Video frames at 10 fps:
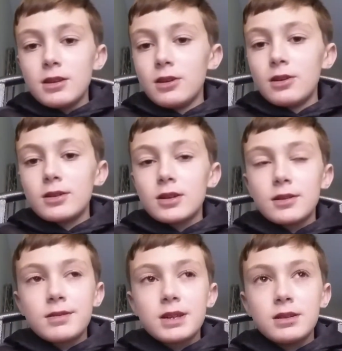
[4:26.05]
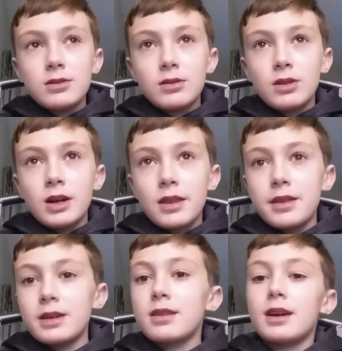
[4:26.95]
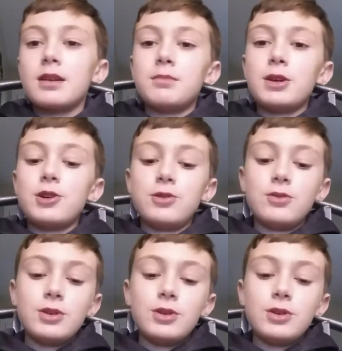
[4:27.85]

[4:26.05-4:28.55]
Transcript: your nerves can do a lot of things. They can make